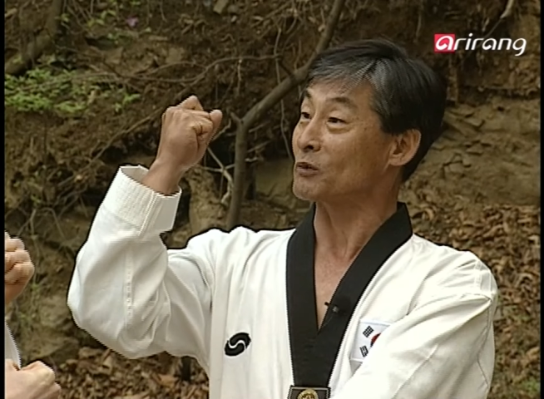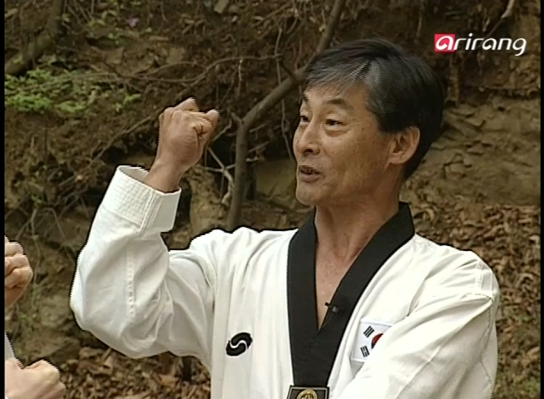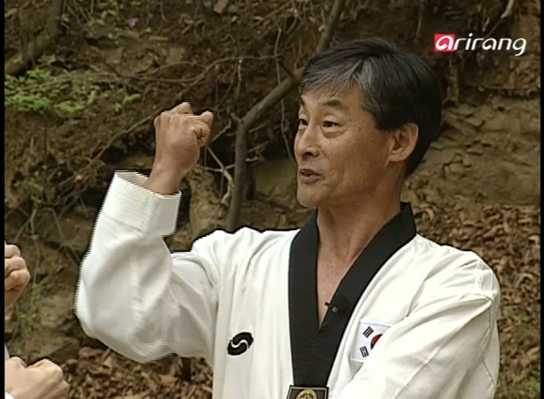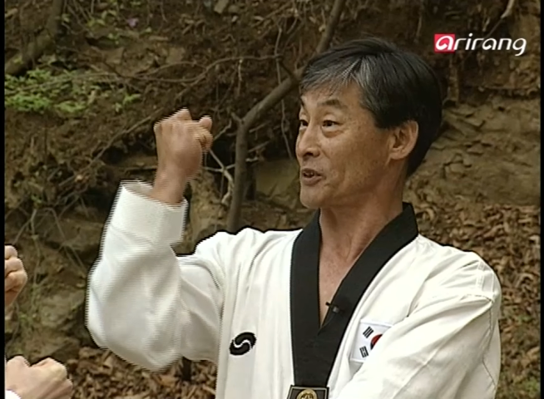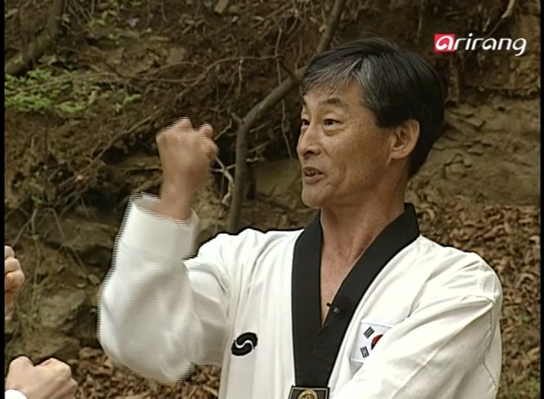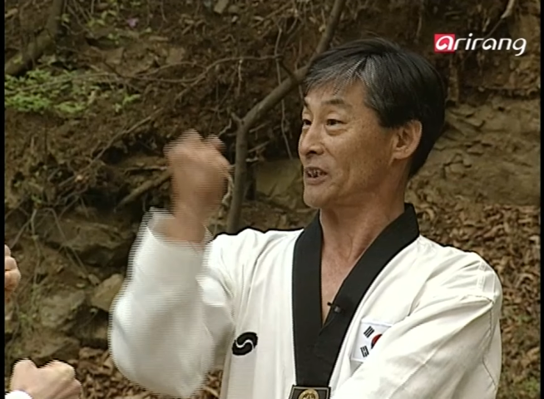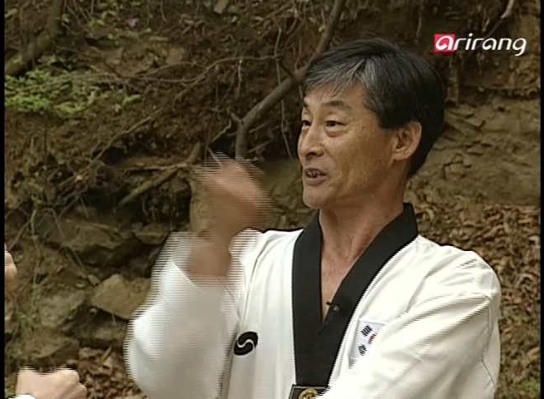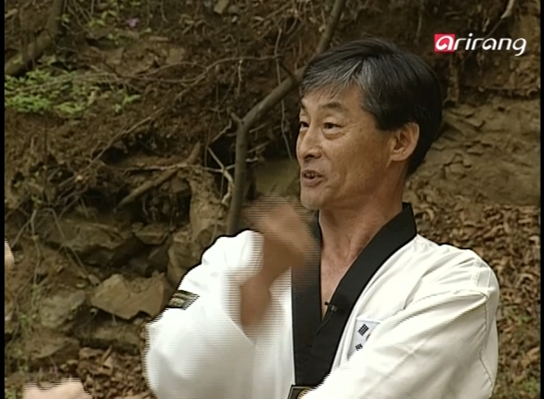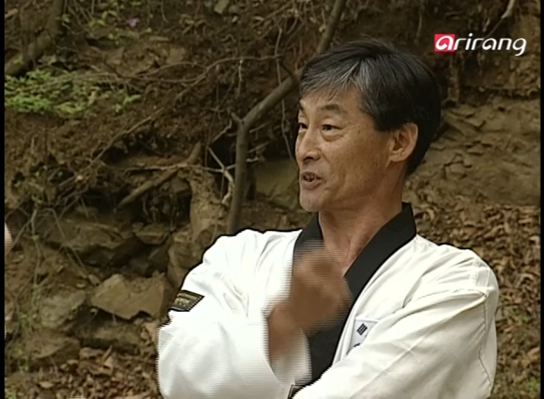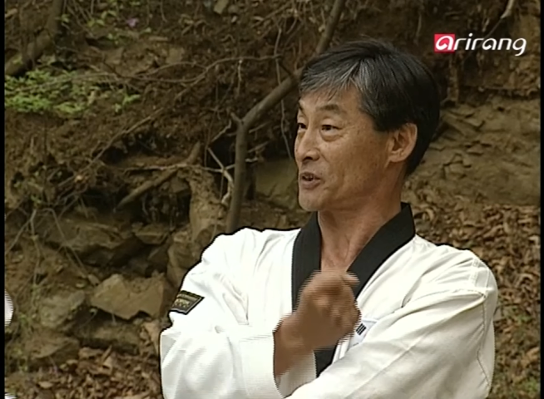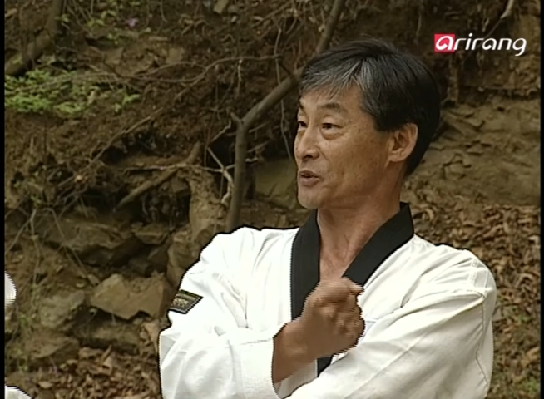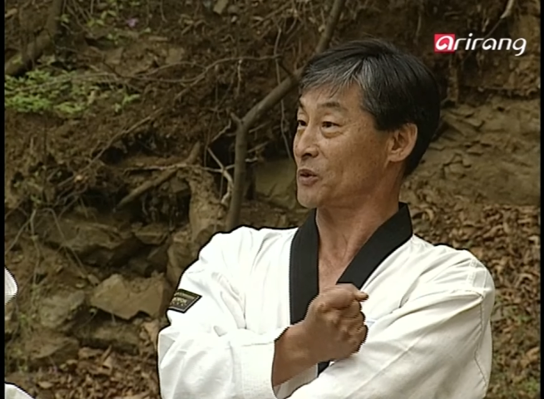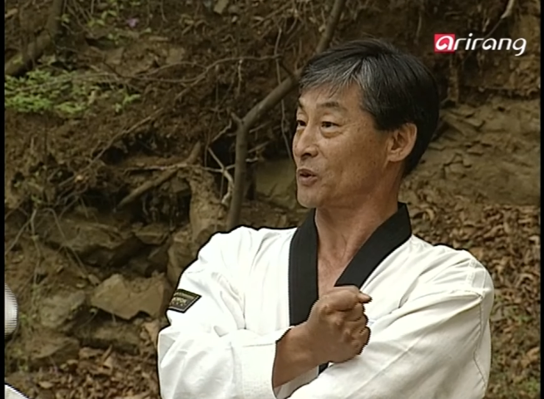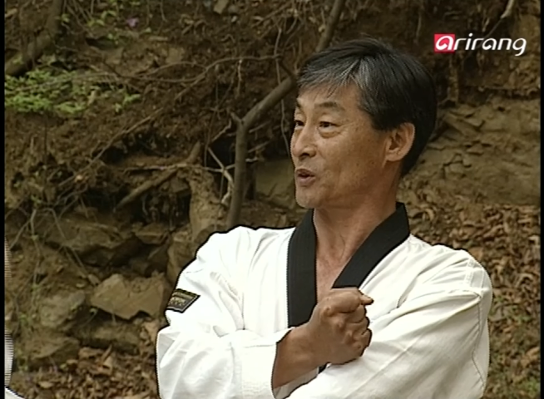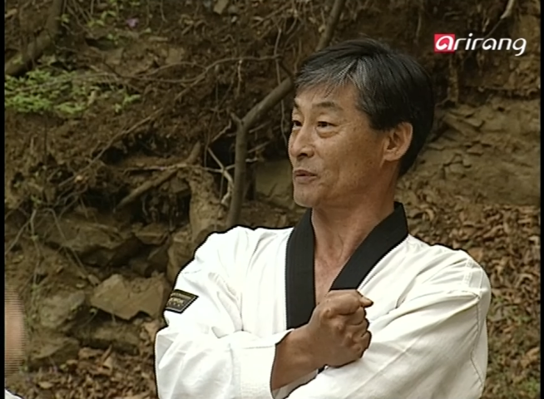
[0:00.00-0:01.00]
To make
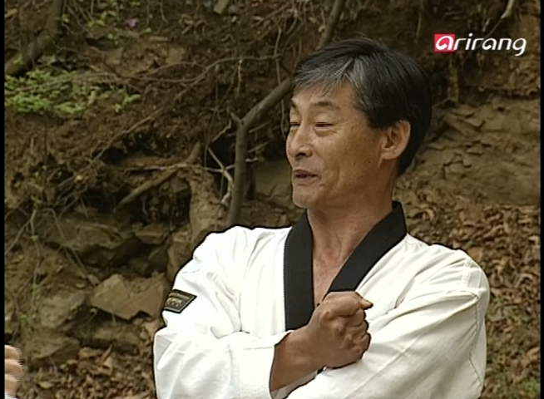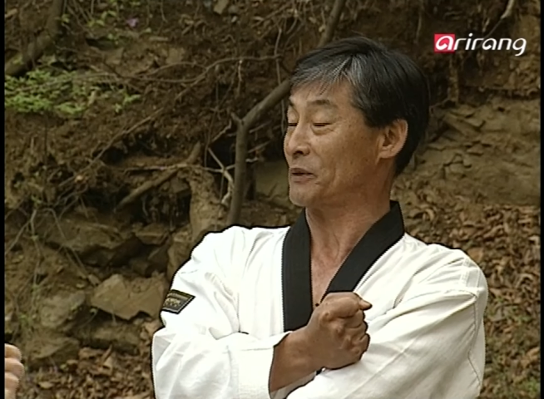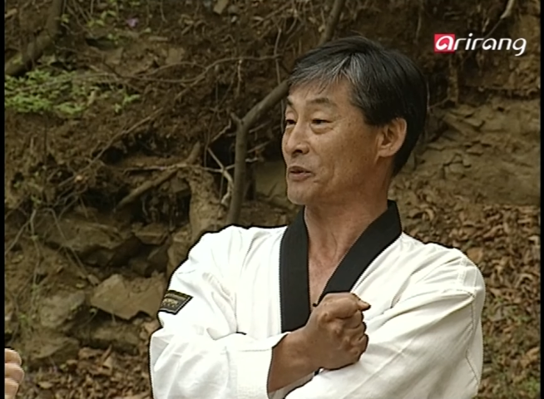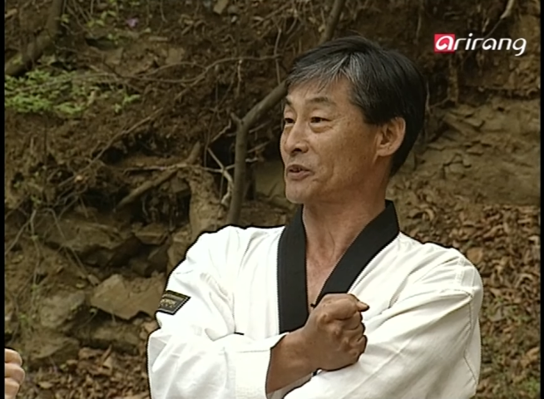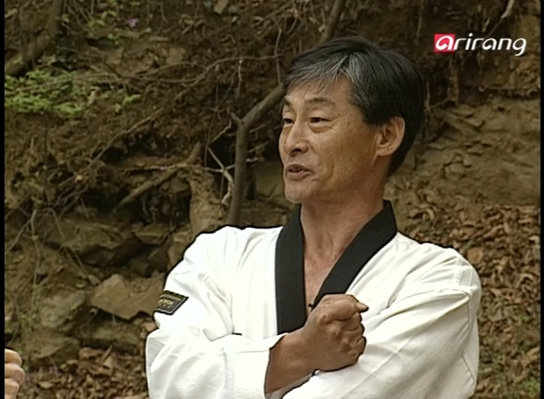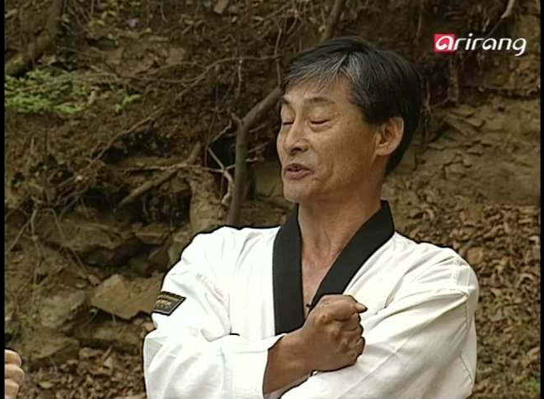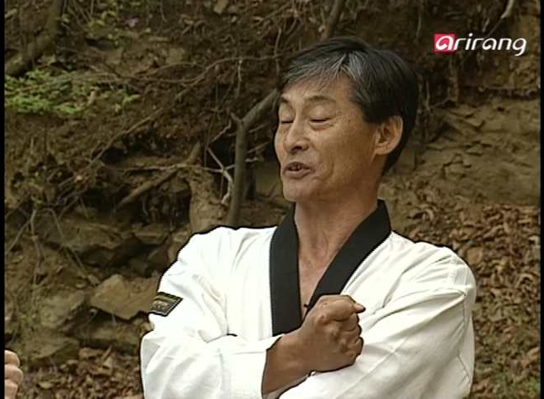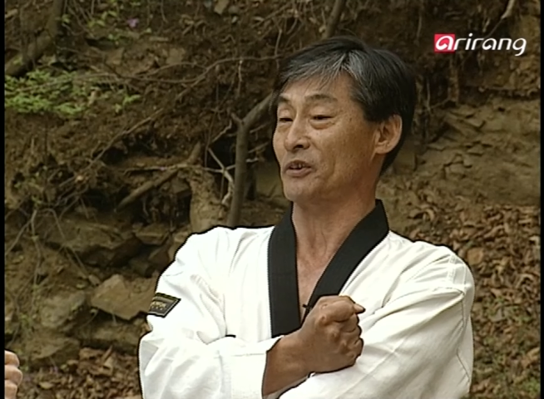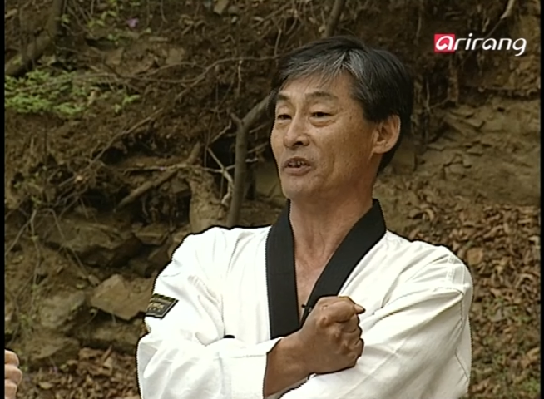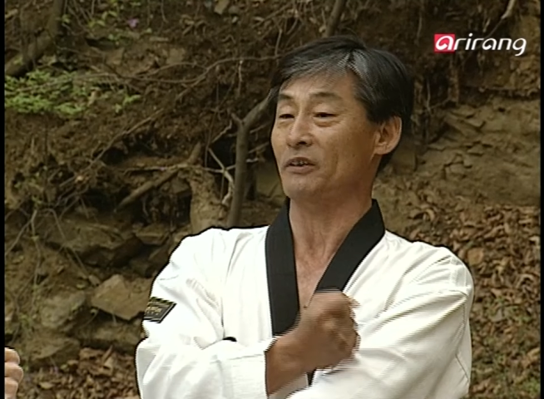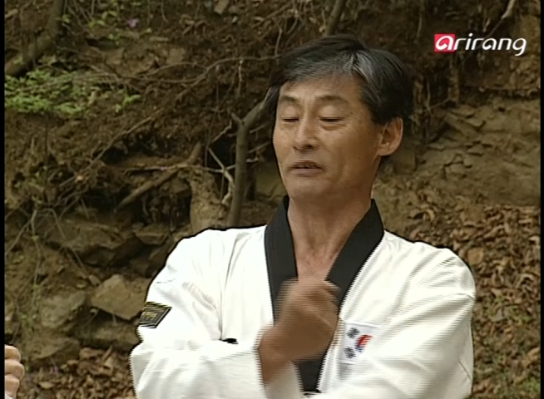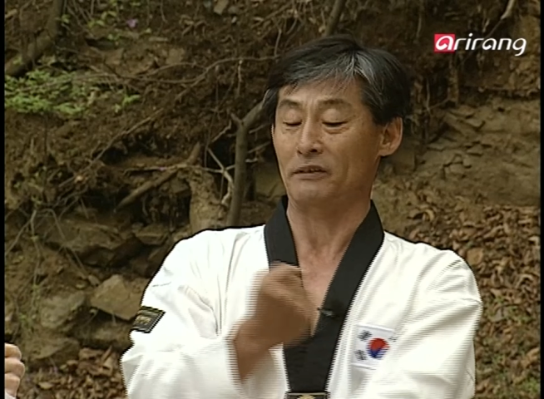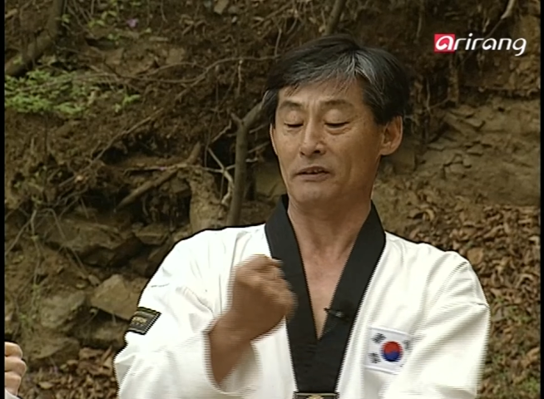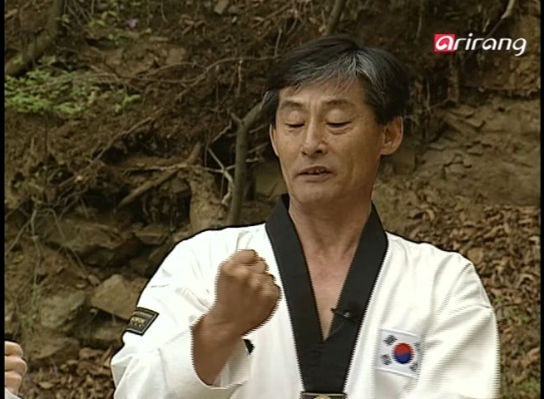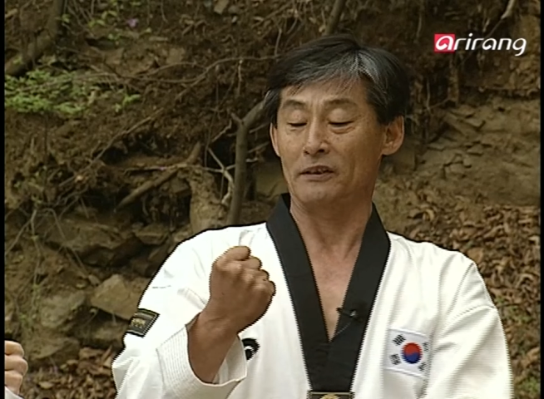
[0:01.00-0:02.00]
it,
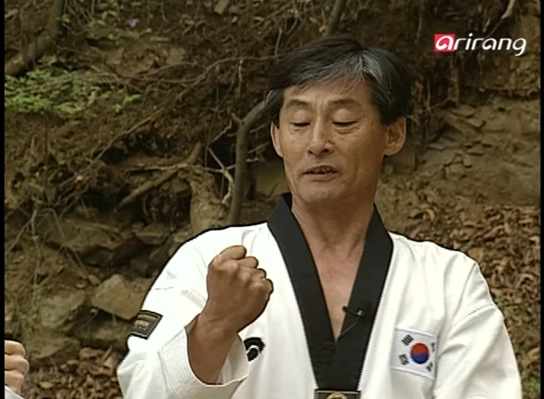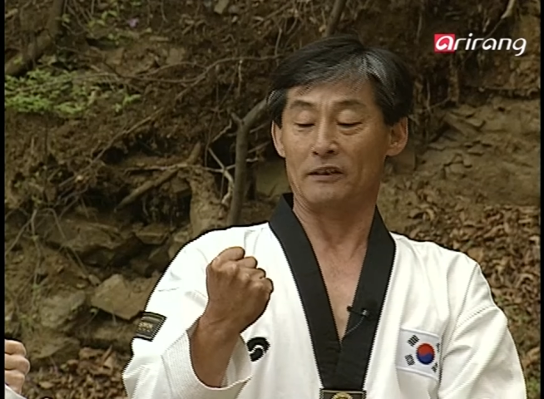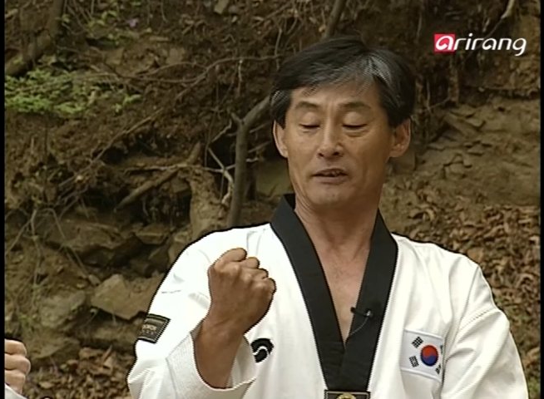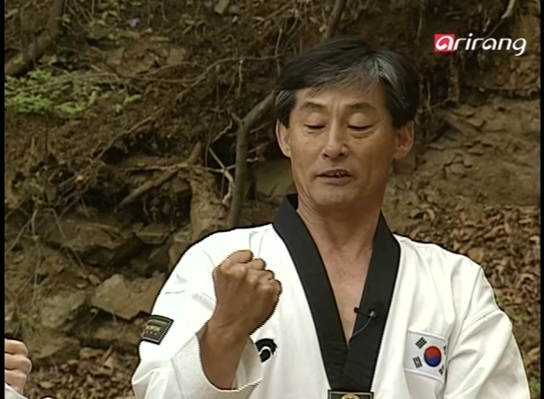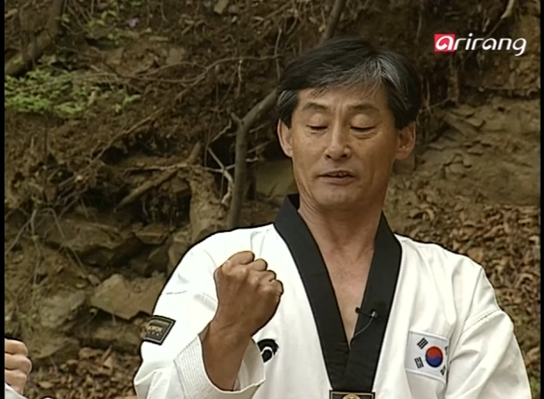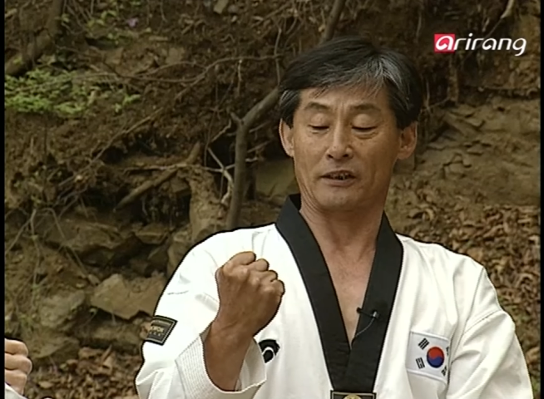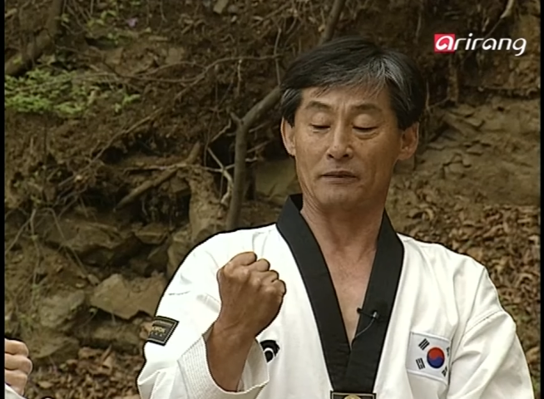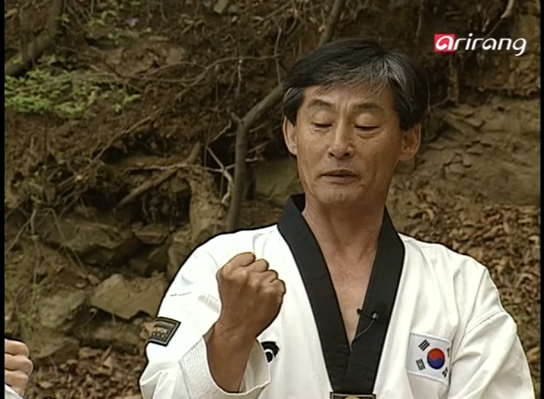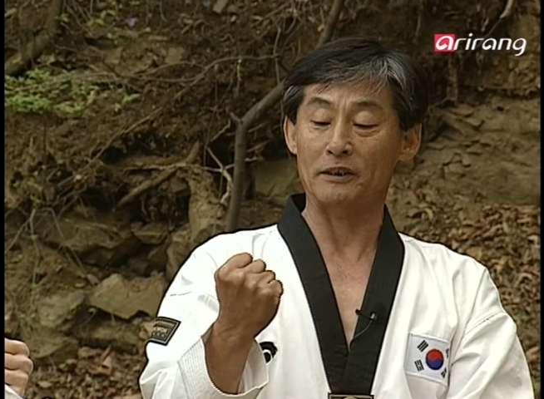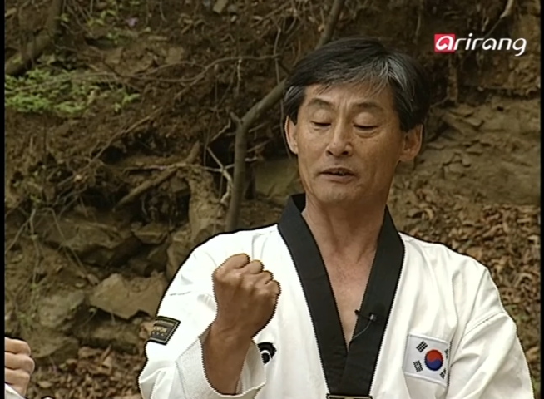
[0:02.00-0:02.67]
you open your hand